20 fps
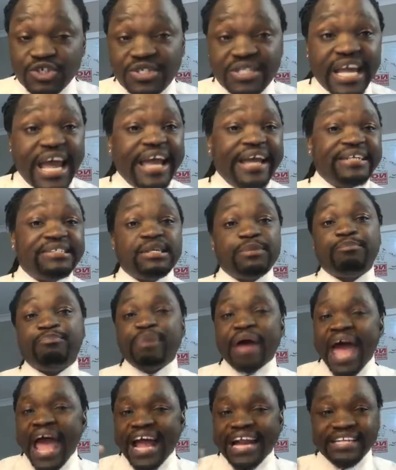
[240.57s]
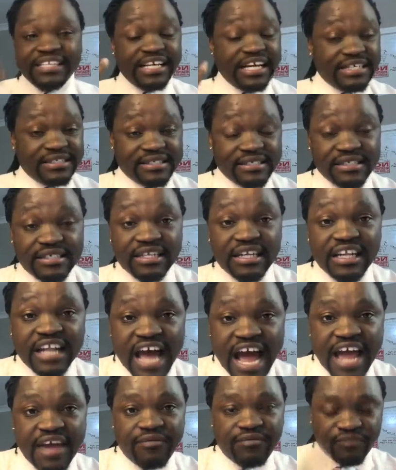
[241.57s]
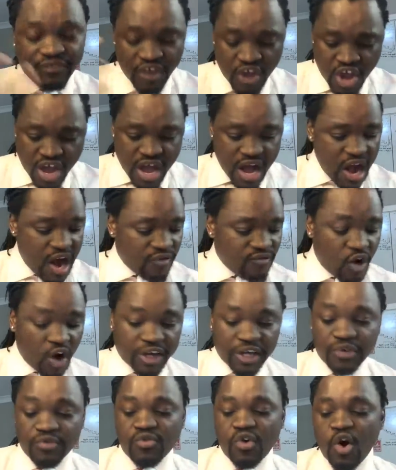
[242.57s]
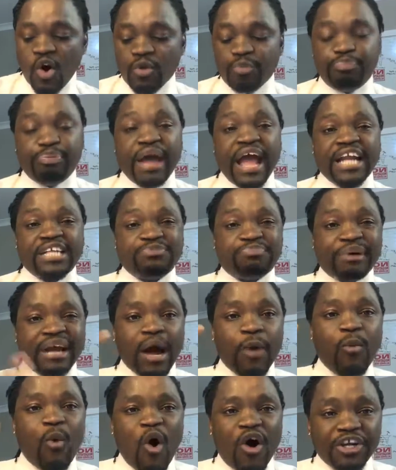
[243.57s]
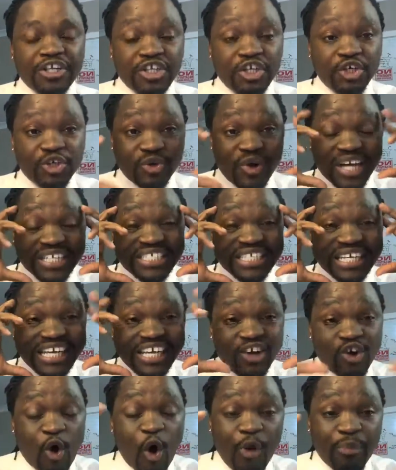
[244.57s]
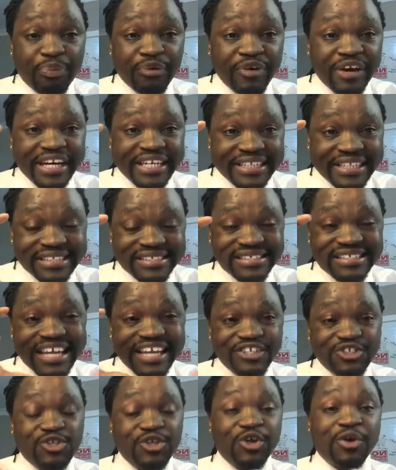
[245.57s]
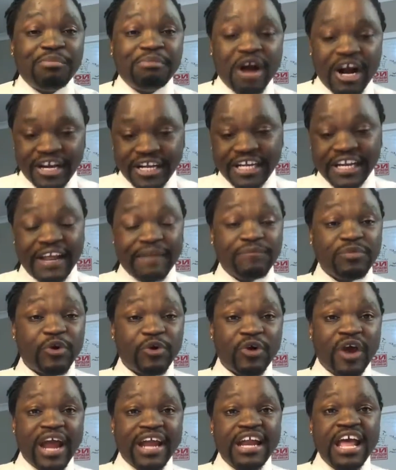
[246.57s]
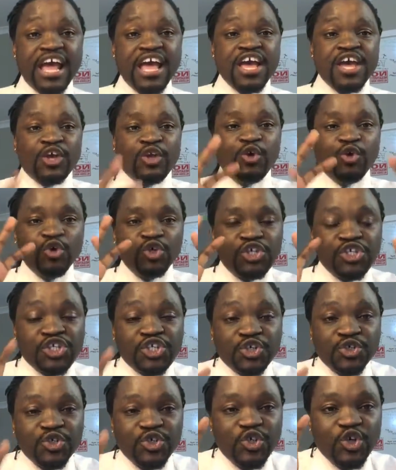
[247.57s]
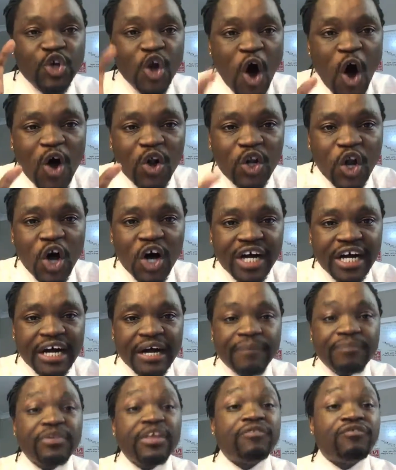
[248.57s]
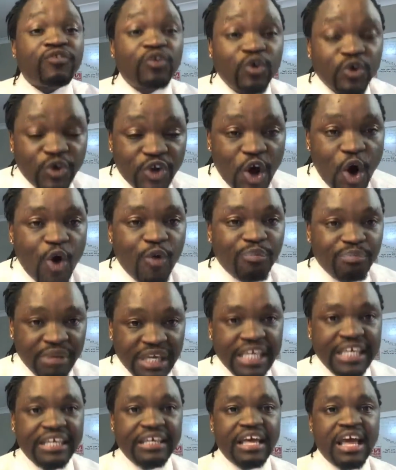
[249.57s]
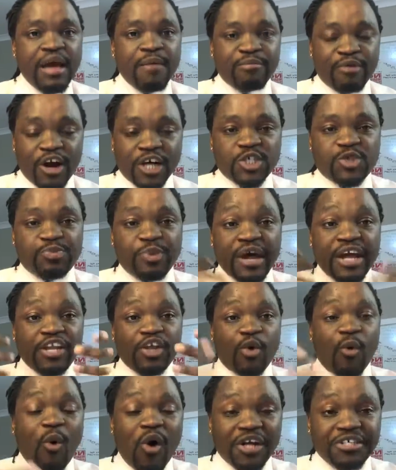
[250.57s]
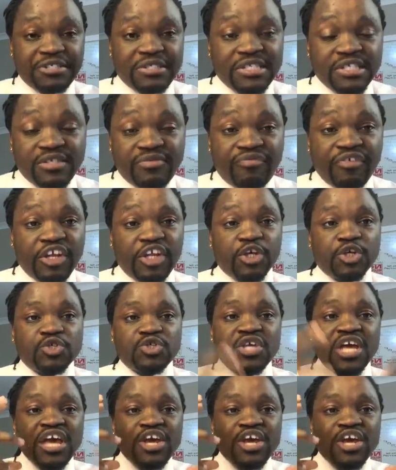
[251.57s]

you say it's a band, yes, it's a live uh, rock and roll band, but I want you to actually incorporate this into your marketing, all right? You should no longer, if you know me, Prosper, and you watch these videos,